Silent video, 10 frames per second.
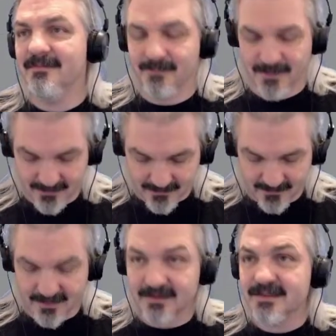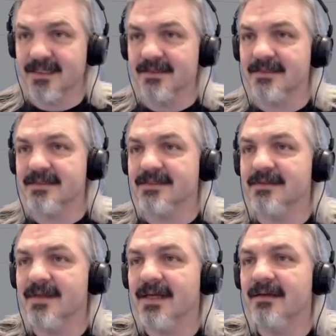but I'm going to cheat and just do that.